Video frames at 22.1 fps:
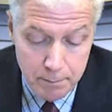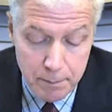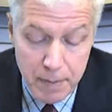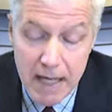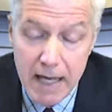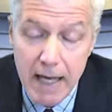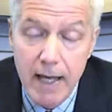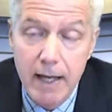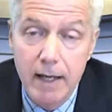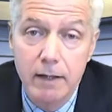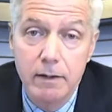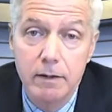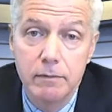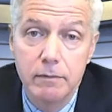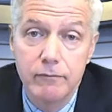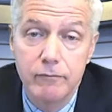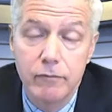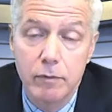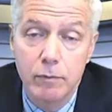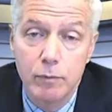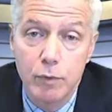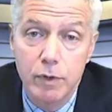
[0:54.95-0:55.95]
bag
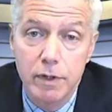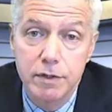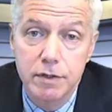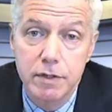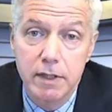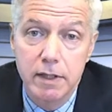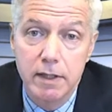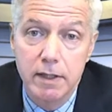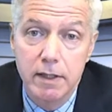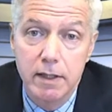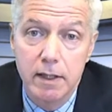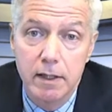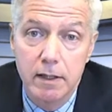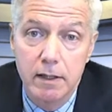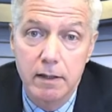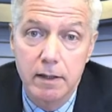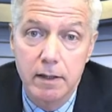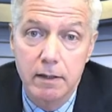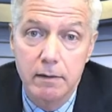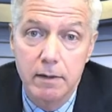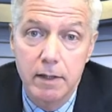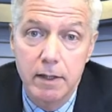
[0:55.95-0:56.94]
from which he
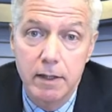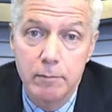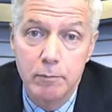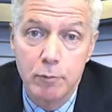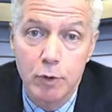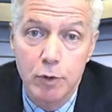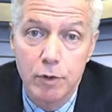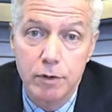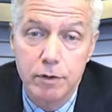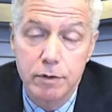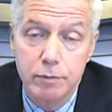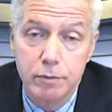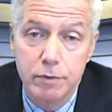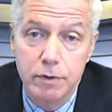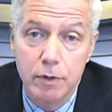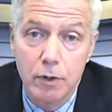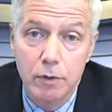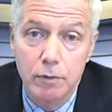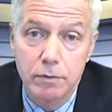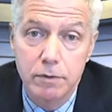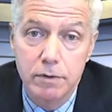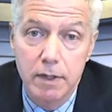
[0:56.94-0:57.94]
emerged with
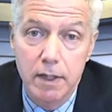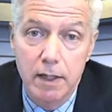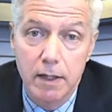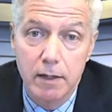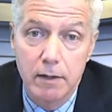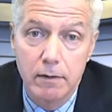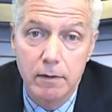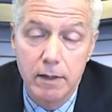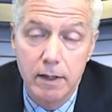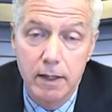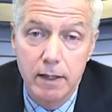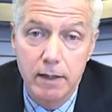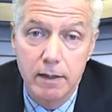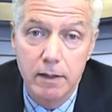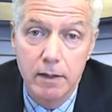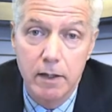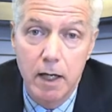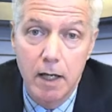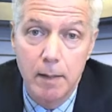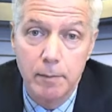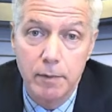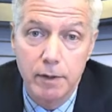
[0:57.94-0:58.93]
the hotel and
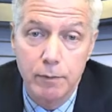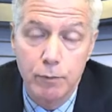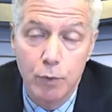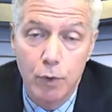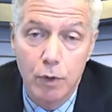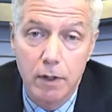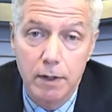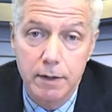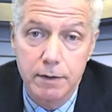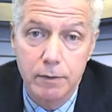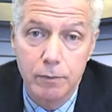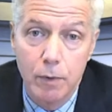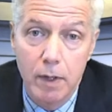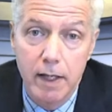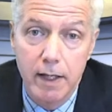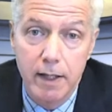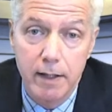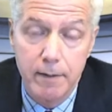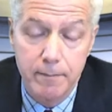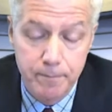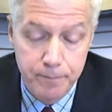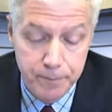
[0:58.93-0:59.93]
calmly walked
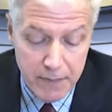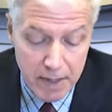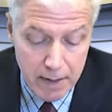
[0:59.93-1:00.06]
away.